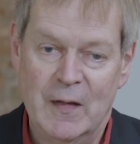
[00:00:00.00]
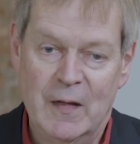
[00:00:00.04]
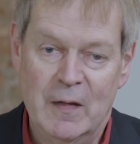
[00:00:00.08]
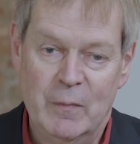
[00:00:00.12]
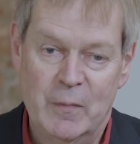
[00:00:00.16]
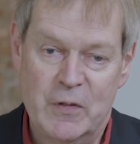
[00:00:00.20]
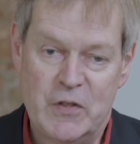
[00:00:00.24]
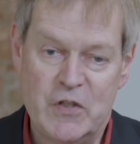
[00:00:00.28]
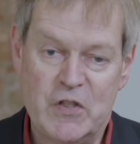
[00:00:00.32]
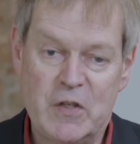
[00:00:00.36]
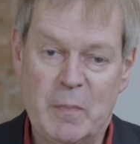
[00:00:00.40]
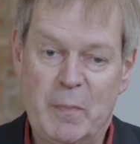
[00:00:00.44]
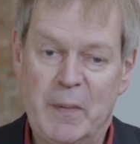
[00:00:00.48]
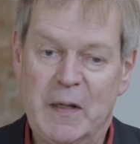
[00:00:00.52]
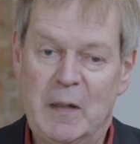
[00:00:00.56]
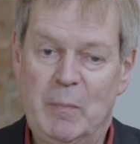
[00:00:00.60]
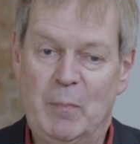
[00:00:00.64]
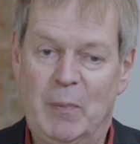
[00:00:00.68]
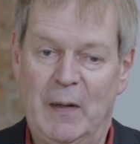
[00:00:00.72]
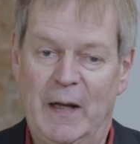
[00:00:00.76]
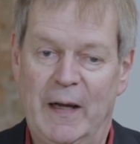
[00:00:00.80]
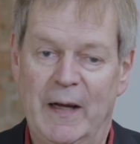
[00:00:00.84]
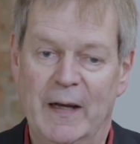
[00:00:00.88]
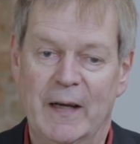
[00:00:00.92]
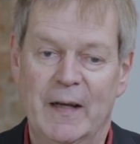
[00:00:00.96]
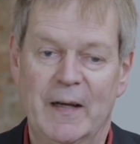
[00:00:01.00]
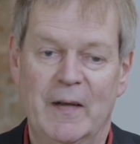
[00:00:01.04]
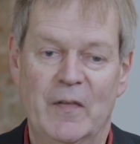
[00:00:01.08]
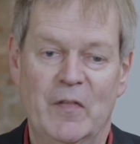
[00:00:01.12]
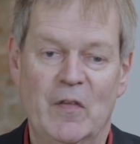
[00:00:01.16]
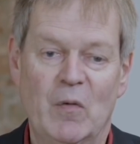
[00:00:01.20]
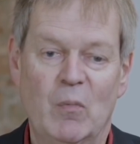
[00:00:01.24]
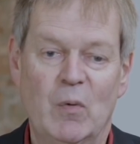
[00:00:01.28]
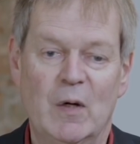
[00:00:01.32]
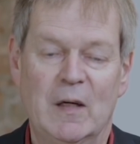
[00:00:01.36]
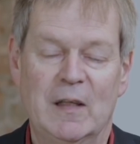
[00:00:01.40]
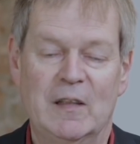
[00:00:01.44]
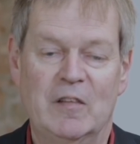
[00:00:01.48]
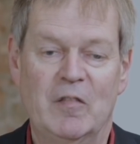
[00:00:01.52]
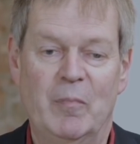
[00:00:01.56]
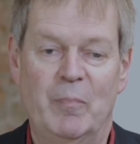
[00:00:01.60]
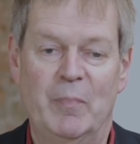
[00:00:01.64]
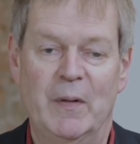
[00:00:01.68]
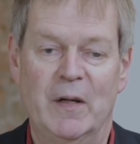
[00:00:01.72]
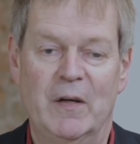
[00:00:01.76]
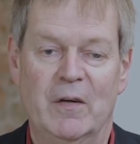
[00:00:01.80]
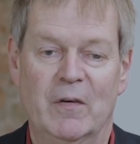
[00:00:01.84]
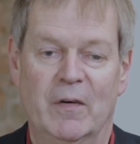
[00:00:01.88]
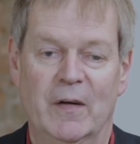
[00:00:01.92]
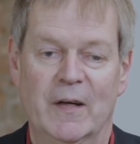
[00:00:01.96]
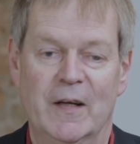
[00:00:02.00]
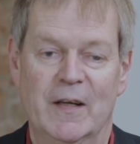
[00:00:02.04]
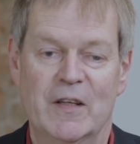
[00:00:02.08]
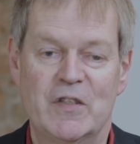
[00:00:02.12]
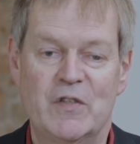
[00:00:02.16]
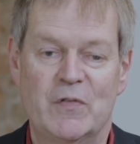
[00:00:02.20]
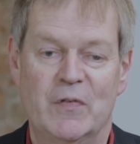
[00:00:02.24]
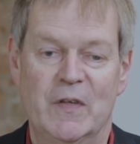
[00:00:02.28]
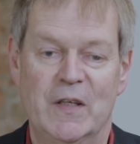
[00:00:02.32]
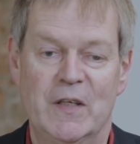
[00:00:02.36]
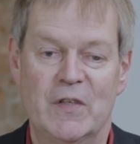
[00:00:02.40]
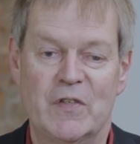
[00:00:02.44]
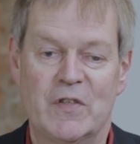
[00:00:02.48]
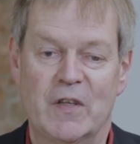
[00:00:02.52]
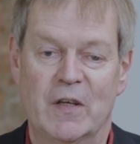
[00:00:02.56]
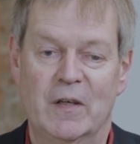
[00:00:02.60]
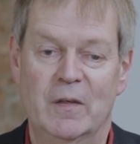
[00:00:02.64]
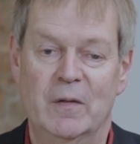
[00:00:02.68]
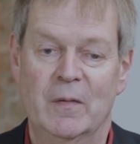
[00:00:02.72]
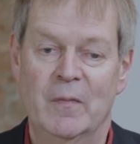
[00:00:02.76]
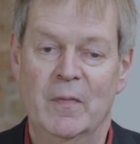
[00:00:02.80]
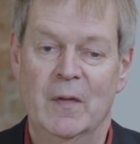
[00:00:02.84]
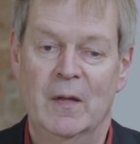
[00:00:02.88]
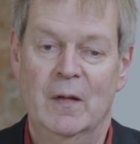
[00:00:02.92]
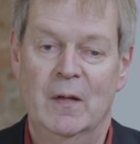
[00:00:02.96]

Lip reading: which is a big player in the world of Bitcoin SV. So